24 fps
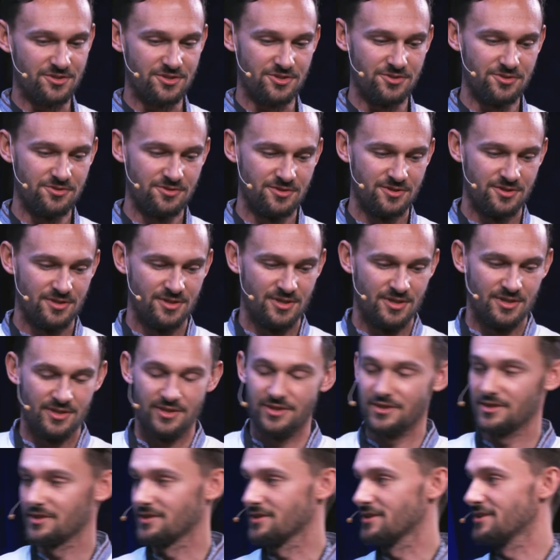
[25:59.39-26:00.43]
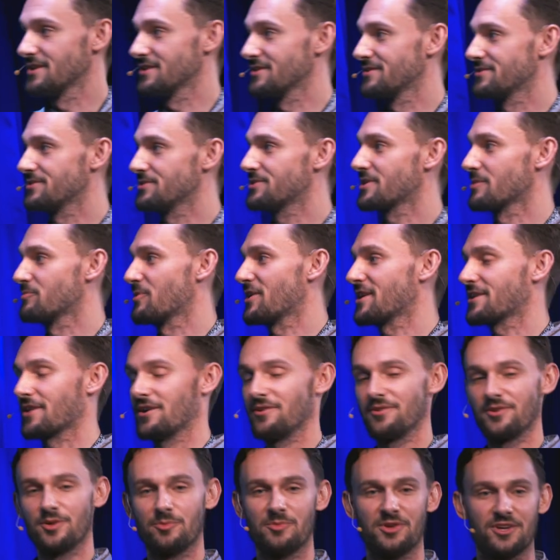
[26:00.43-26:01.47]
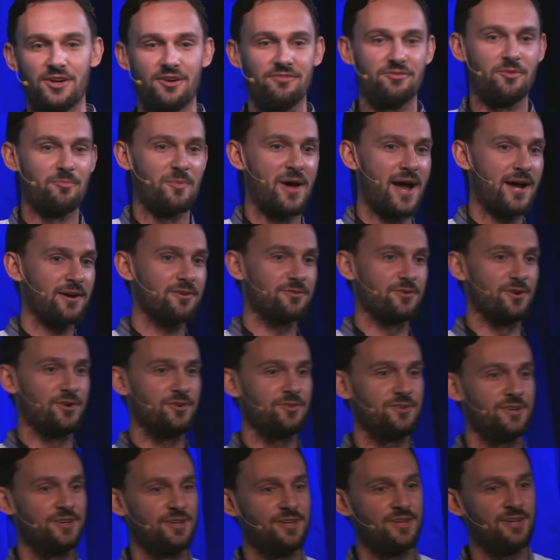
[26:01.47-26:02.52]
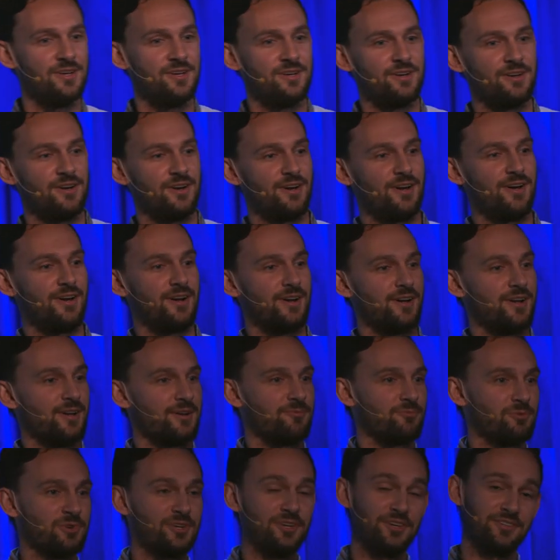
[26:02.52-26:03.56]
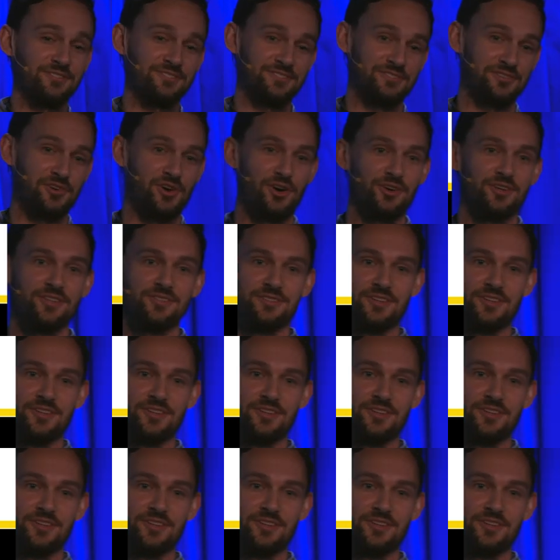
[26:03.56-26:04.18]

do is you can make a little bit of a macro, and we're going to call it